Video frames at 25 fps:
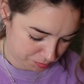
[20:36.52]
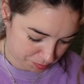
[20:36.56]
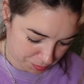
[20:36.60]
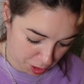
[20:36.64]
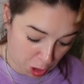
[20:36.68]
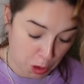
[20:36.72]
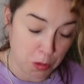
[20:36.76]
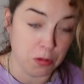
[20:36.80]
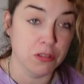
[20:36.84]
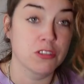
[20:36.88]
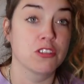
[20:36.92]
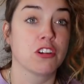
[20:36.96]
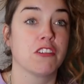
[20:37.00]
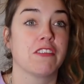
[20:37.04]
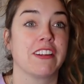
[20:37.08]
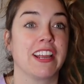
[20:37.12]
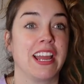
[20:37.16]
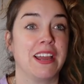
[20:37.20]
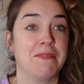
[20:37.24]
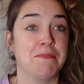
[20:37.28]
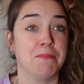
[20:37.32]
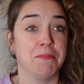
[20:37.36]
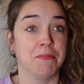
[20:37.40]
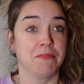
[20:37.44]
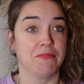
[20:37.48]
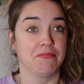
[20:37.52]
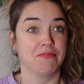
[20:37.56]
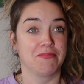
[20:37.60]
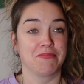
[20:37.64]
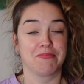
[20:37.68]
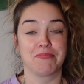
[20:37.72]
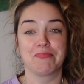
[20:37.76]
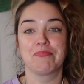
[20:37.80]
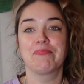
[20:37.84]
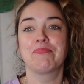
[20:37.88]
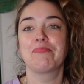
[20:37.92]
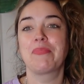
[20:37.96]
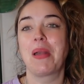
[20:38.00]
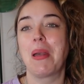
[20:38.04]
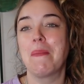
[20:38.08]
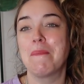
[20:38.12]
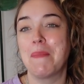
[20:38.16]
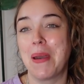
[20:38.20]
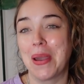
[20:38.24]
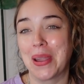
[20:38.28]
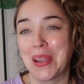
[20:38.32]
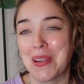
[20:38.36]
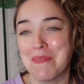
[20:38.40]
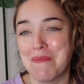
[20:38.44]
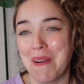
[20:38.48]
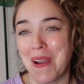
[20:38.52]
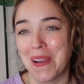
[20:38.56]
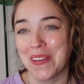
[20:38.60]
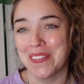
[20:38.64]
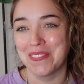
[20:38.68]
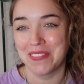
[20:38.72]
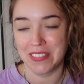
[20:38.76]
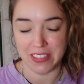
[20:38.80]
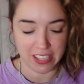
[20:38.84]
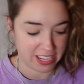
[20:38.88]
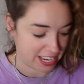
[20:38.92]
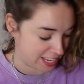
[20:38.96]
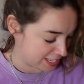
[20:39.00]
Oh, sorry. Bergamot. So